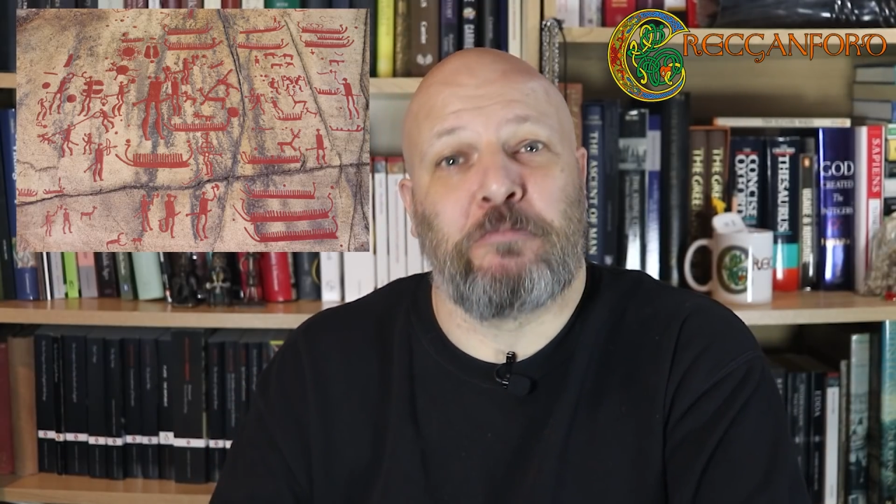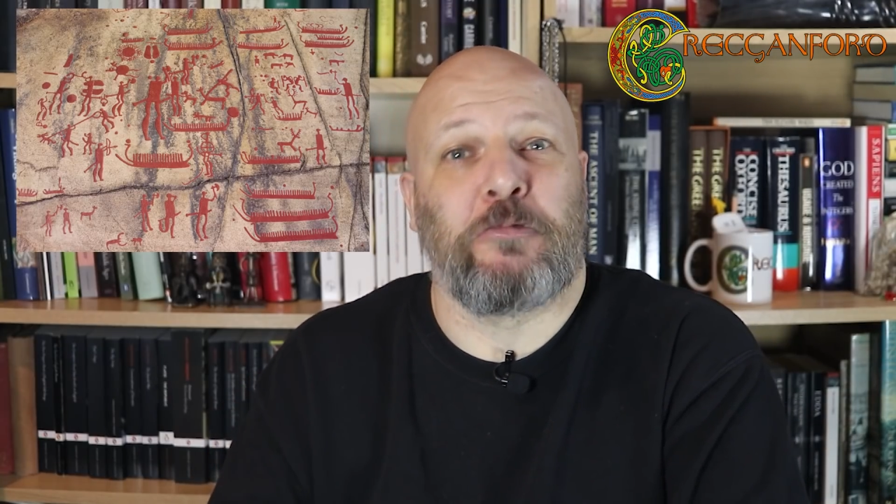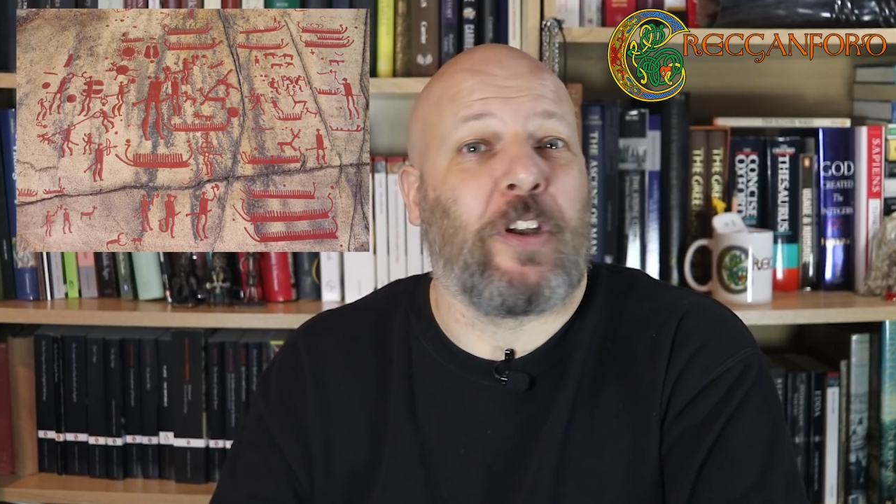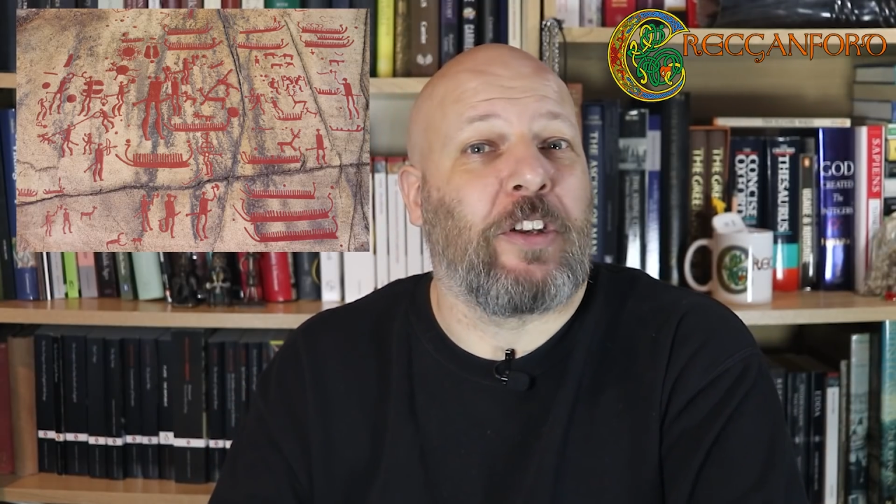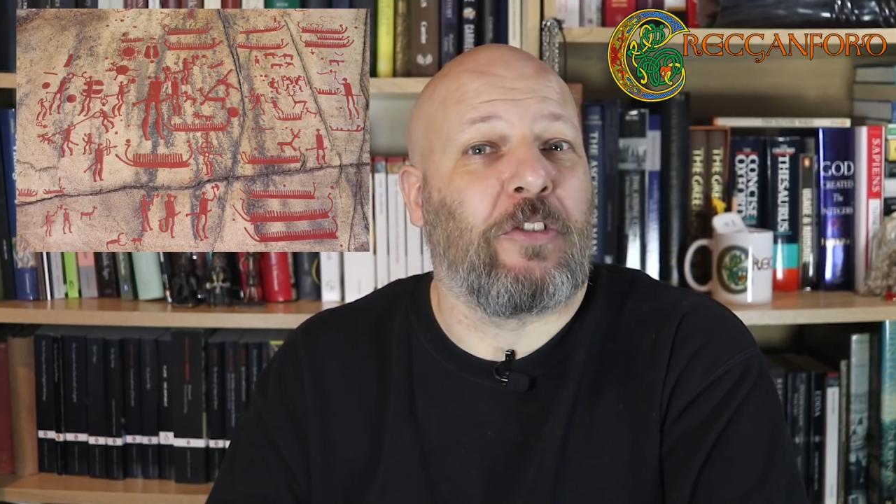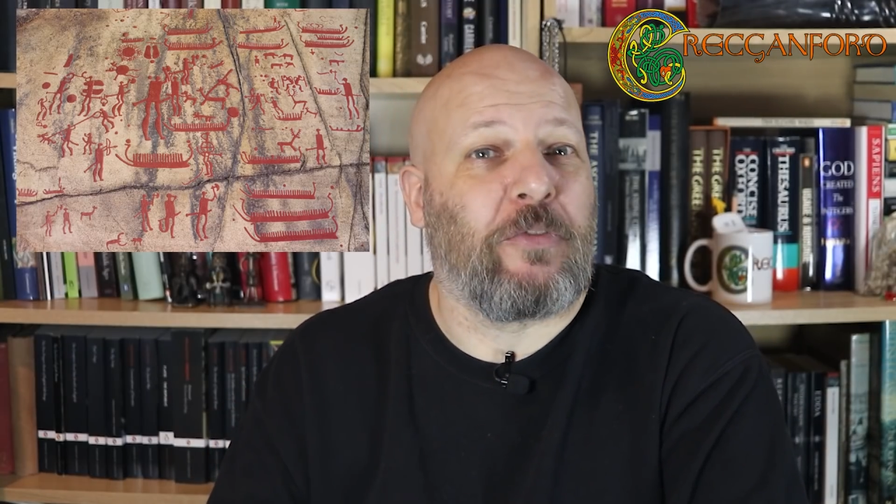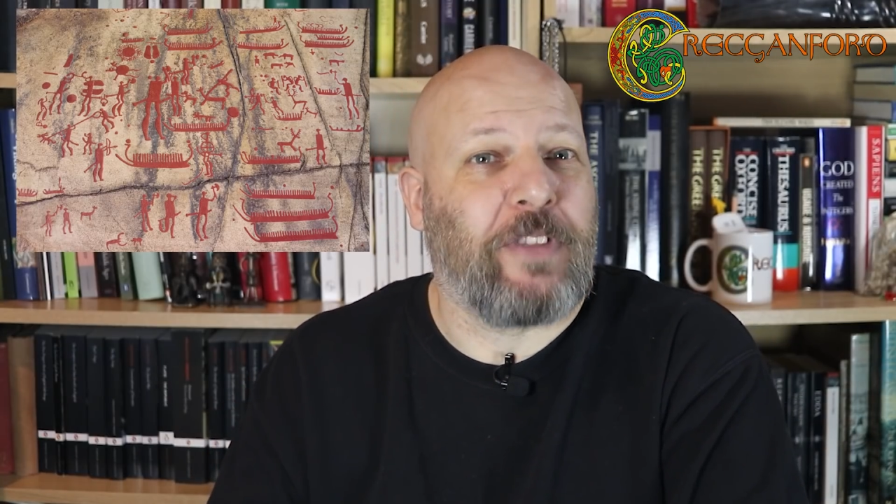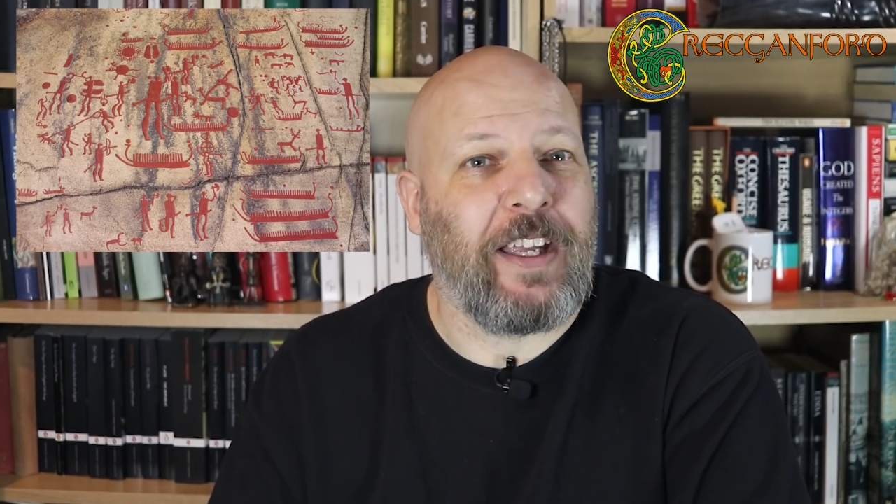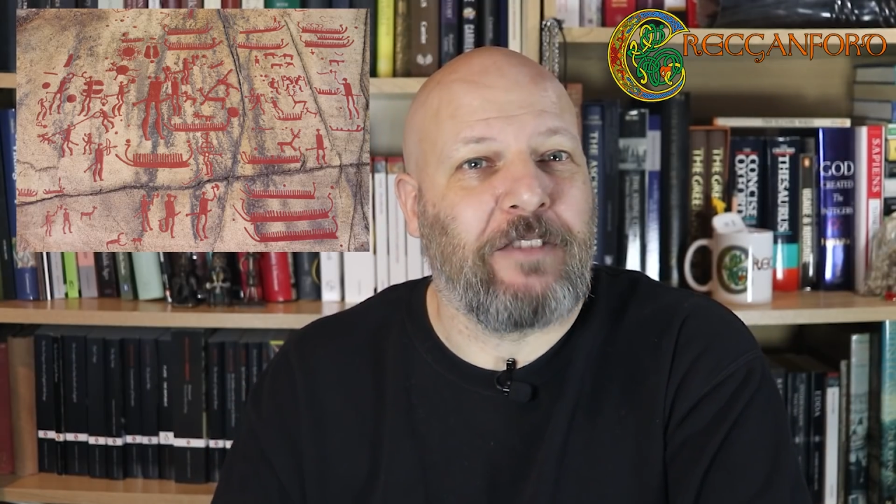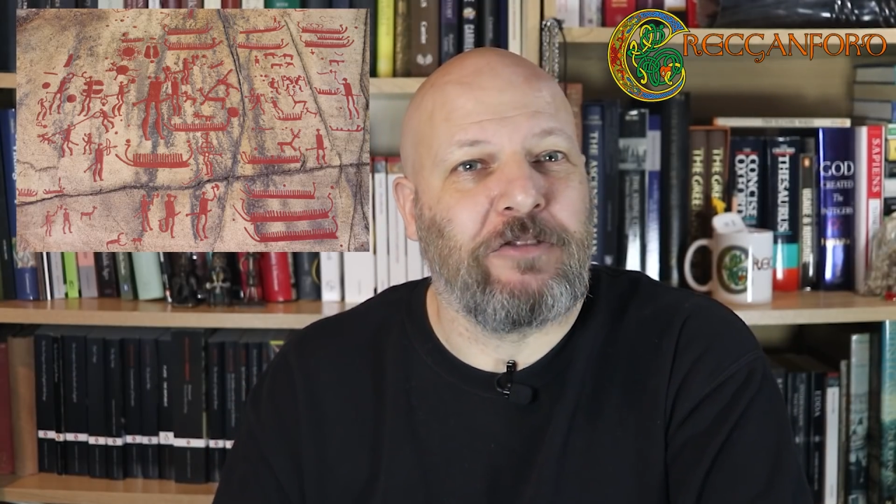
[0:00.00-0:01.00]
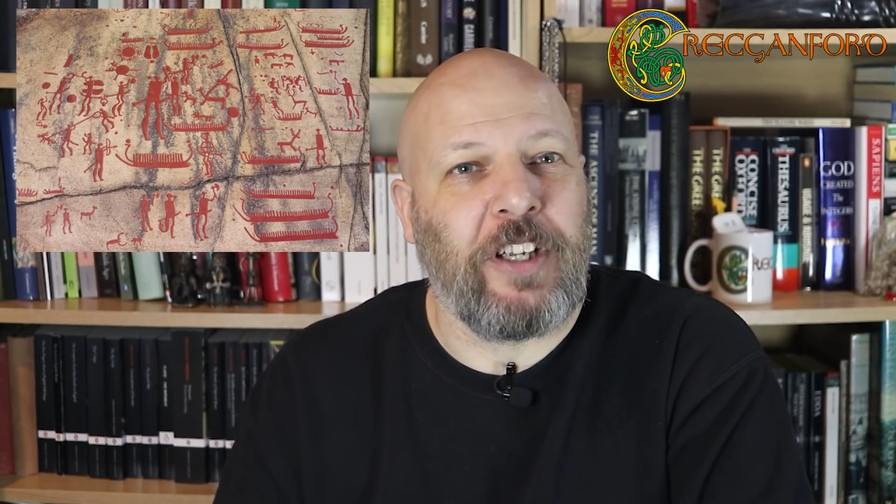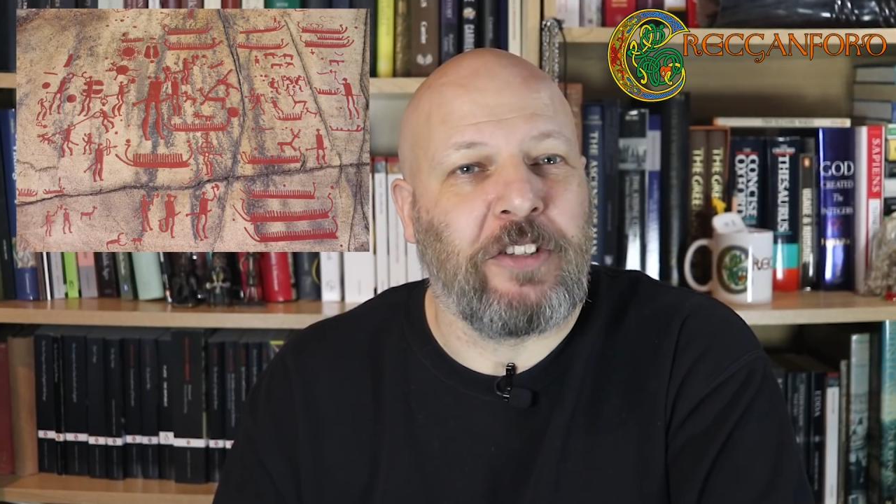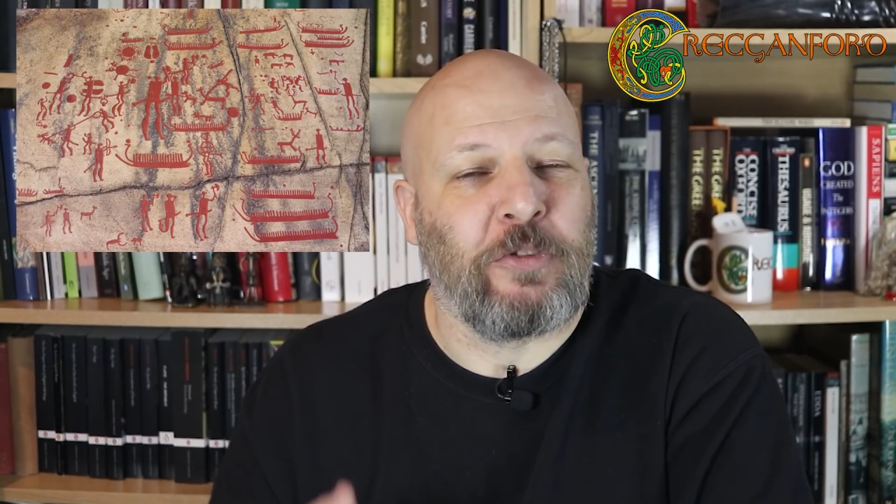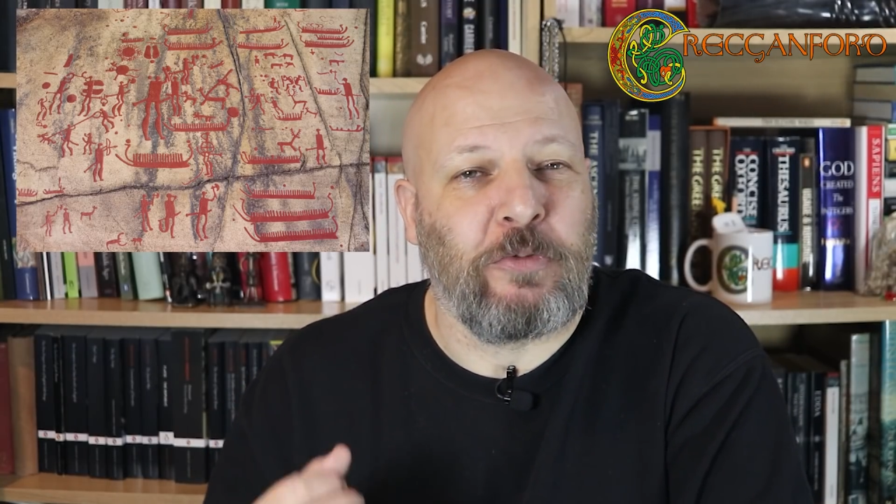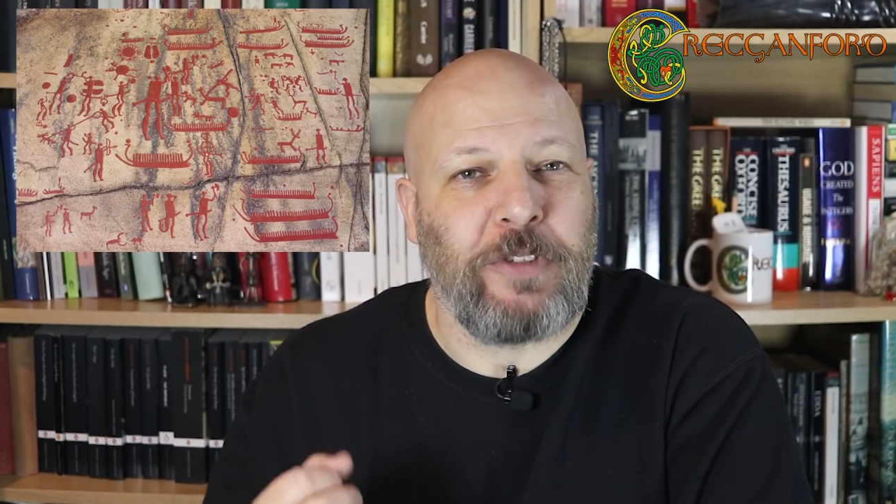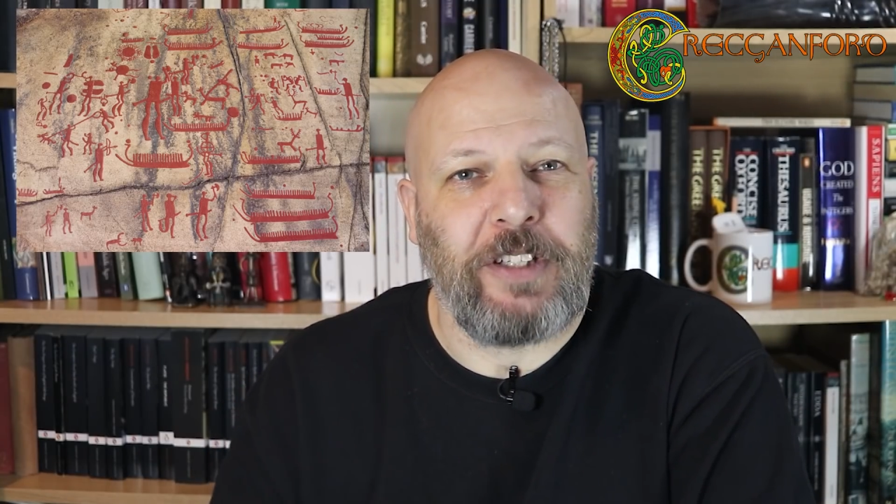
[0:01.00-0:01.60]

showing off their genitals